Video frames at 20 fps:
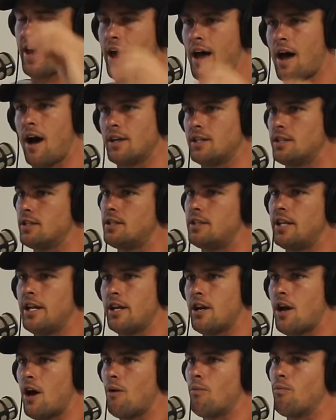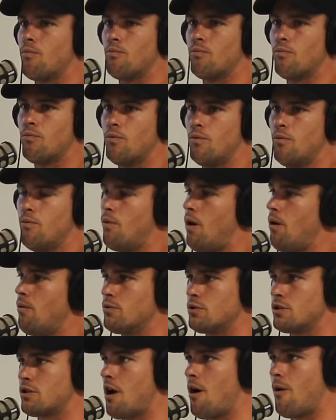there, I just didn't know what
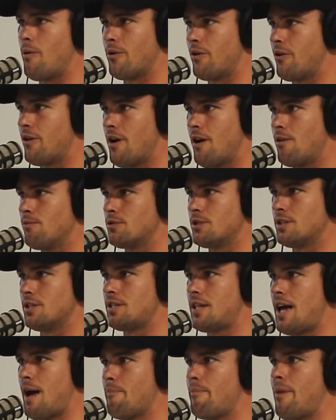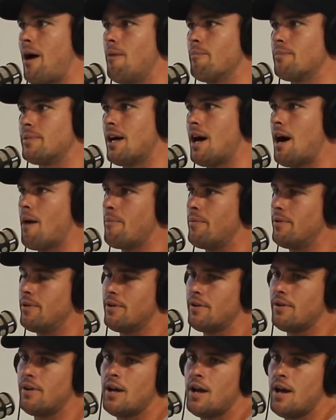was going on. I was just that pumped up,
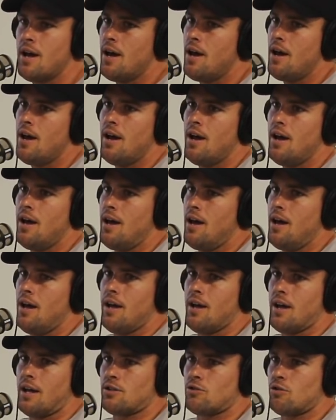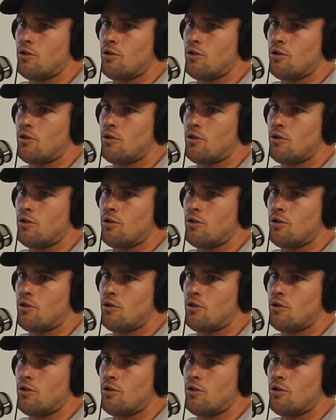and a